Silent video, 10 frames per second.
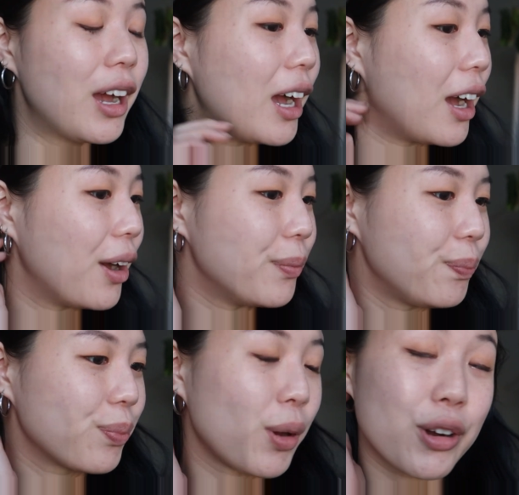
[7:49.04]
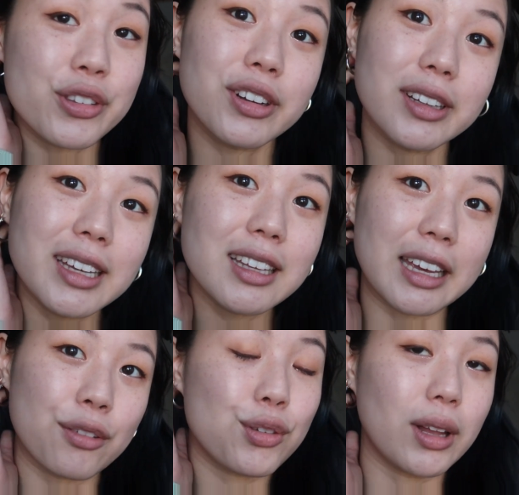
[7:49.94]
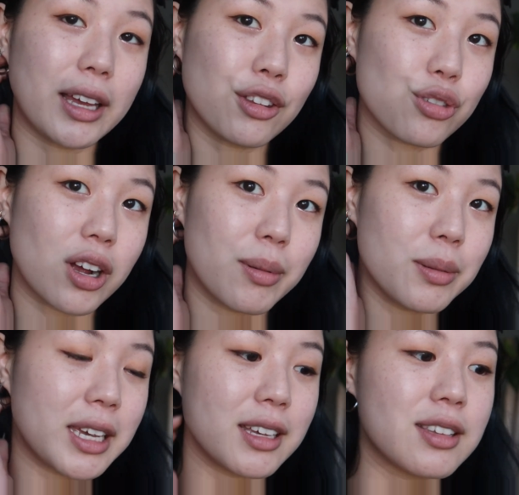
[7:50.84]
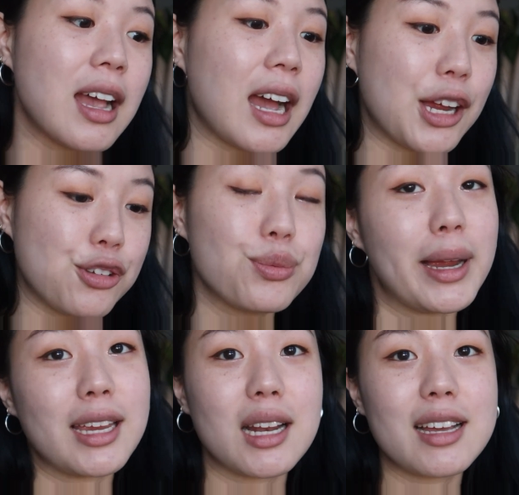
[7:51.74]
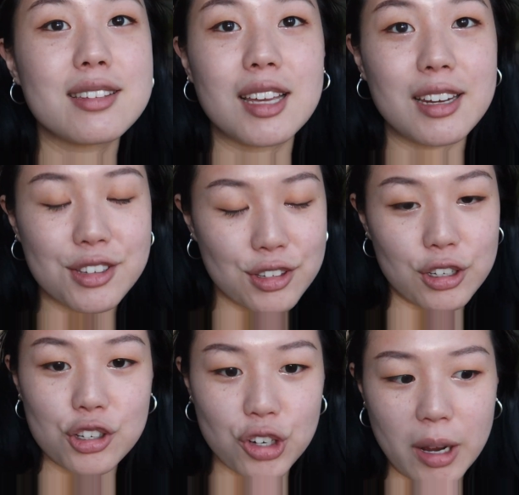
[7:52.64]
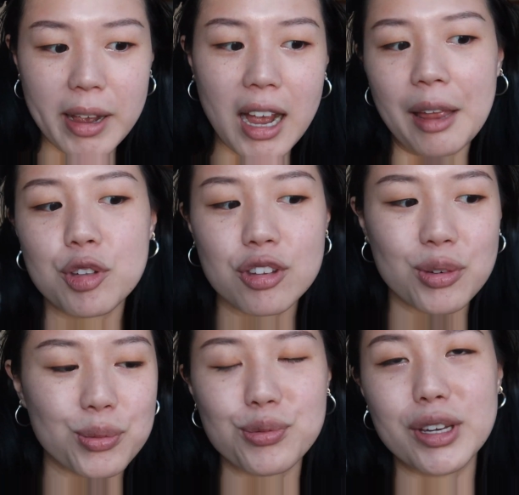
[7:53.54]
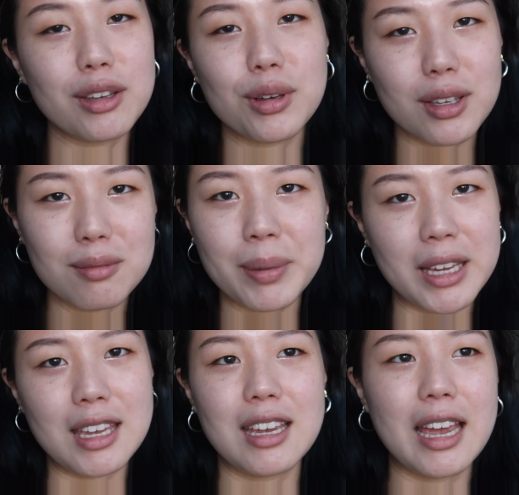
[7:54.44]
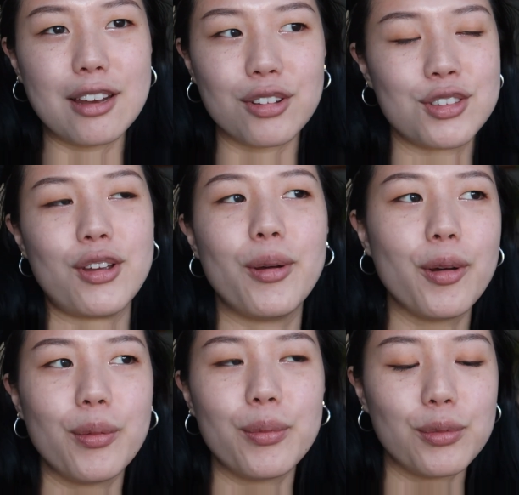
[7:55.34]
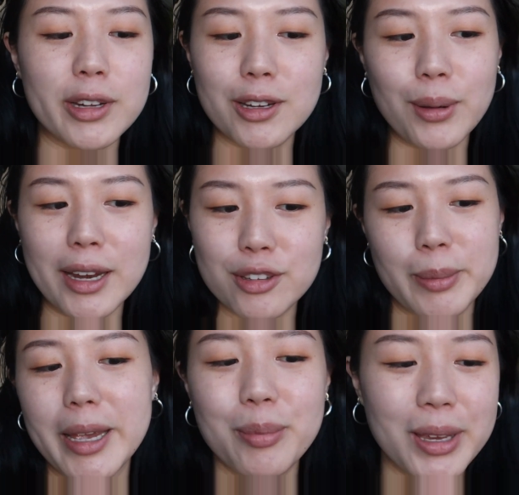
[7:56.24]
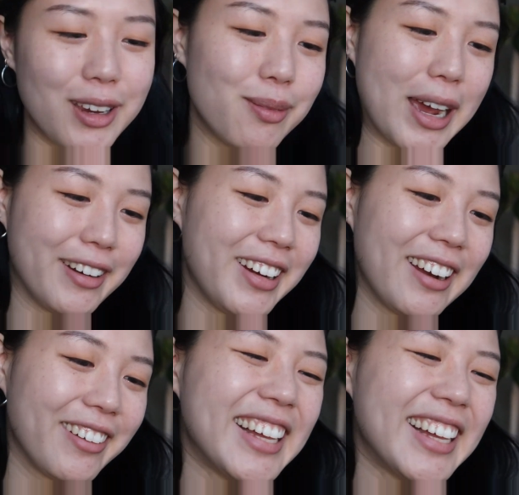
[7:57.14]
um, personally, like if you like the drama, because I do recognize that it is a good drama. I'm just really, really picky. And also, why, why does my opinion matter at all?